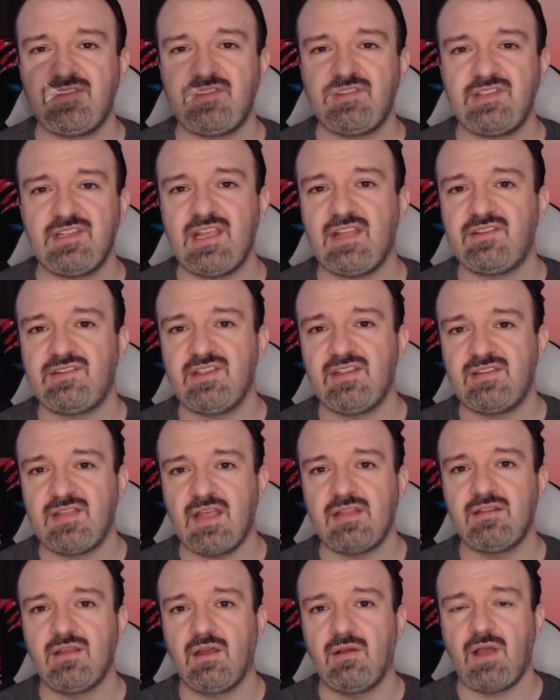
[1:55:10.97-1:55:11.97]
Against
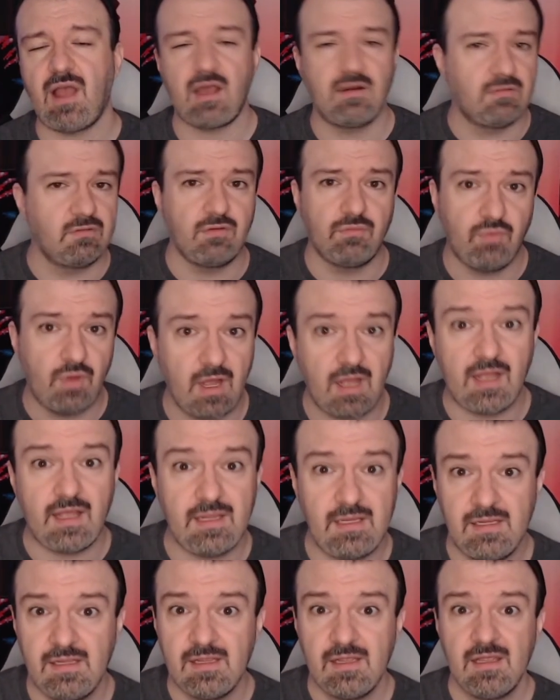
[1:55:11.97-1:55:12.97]
Nintendo. I don't know
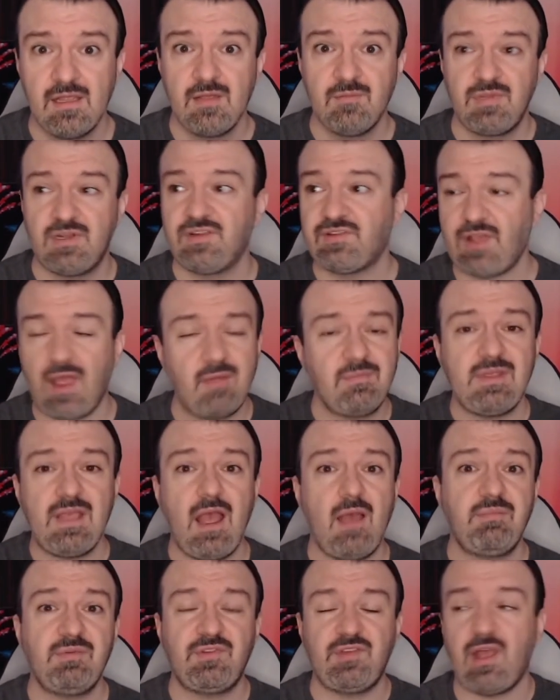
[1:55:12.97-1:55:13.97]
why, because I'm the
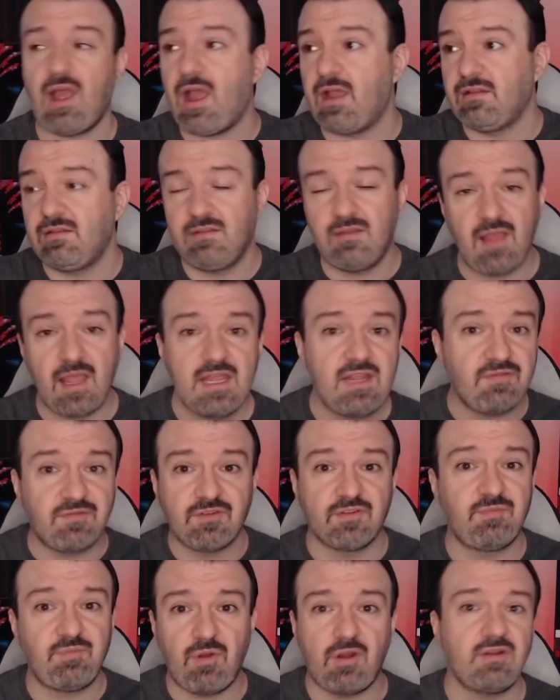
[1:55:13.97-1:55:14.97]
opposite. I like
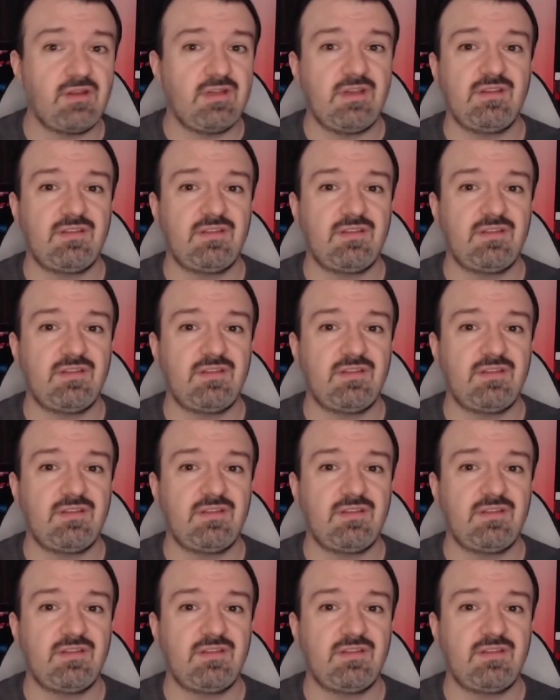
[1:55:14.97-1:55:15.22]
first-party Nintendo